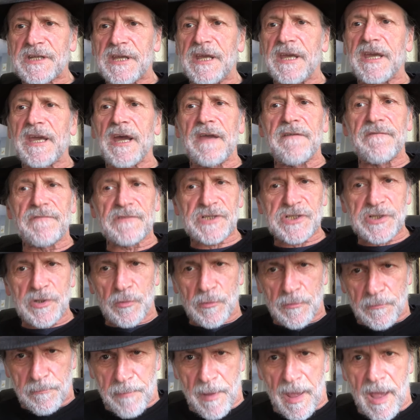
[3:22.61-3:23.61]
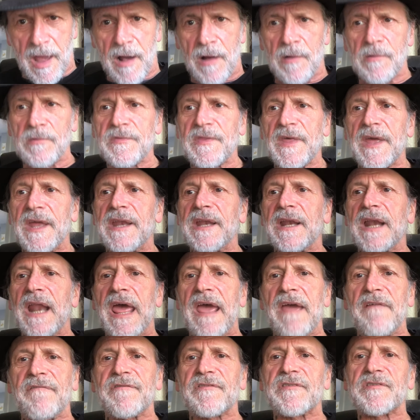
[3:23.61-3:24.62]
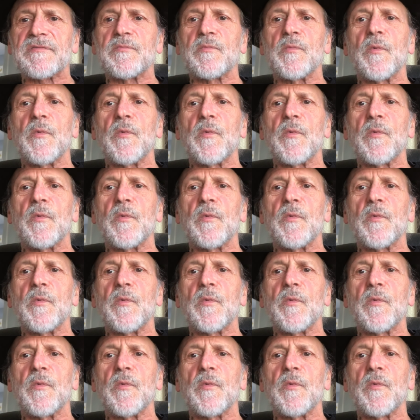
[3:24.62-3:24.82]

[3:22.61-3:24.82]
He gave a short bow, then left,